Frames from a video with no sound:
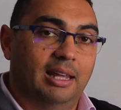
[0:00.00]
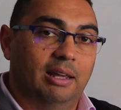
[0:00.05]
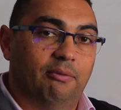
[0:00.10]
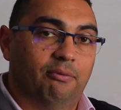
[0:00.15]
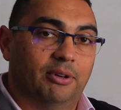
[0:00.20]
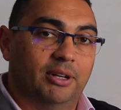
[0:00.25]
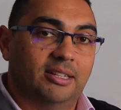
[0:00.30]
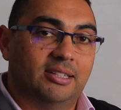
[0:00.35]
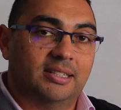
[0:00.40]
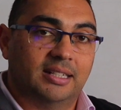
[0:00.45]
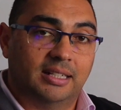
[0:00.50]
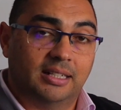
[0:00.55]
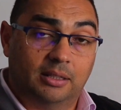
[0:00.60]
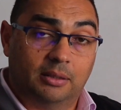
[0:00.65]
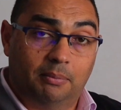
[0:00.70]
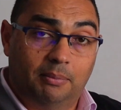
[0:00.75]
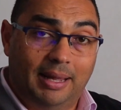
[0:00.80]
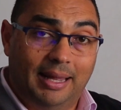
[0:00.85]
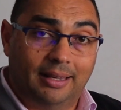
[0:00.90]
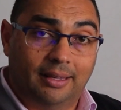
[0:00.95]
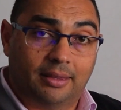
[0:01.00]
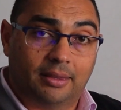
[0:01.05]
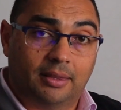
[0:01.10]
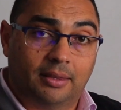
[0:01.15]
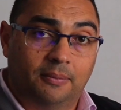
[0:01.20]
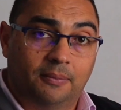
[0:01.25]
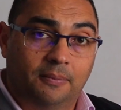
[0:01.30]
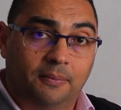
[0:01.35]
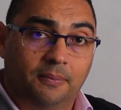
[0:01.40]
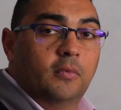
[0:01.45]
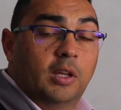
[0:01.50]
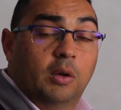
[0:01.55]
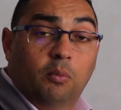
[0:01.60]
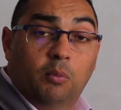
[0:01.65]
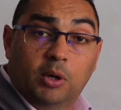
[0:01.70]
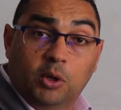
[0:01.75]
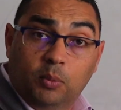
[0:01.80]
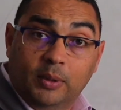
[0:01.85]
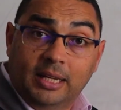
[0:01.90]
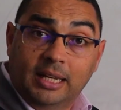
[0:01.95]
every single month. And
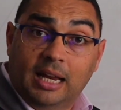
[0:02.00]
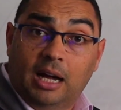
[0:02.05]
what do we